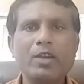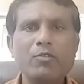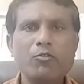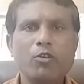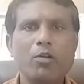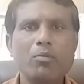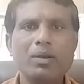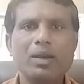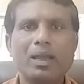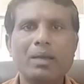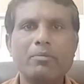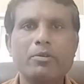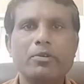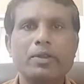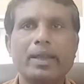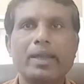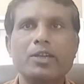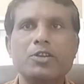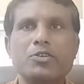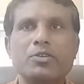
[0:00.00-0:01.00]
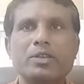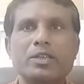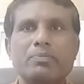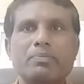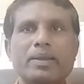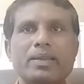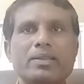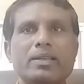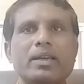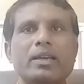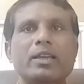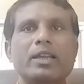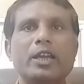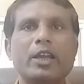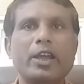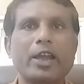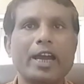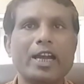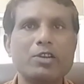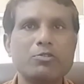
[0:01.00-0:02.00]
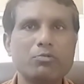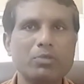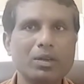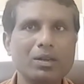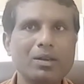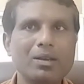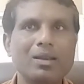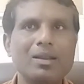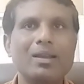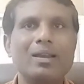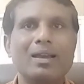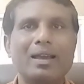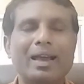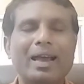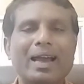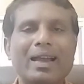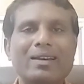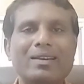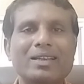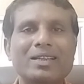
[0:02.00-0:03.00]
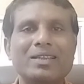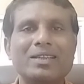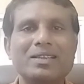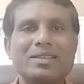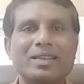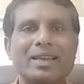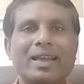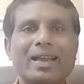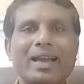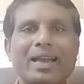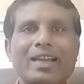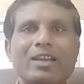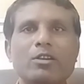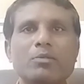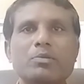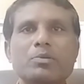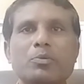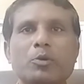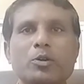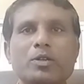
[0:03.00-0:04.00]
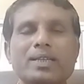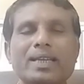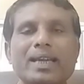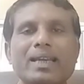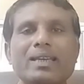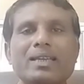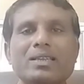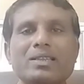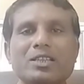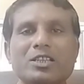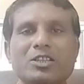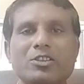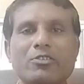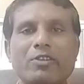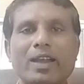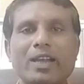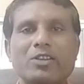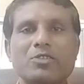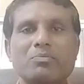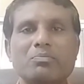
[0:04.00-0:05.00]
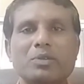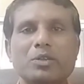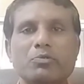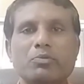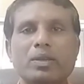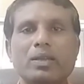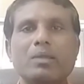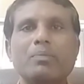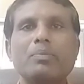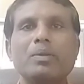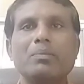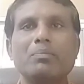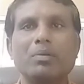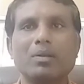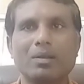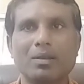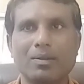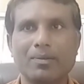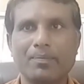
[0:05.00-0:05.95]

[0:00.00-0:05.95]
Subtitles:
Informal communication is basically casual, and it is a kind of spontaneous interaction between the people.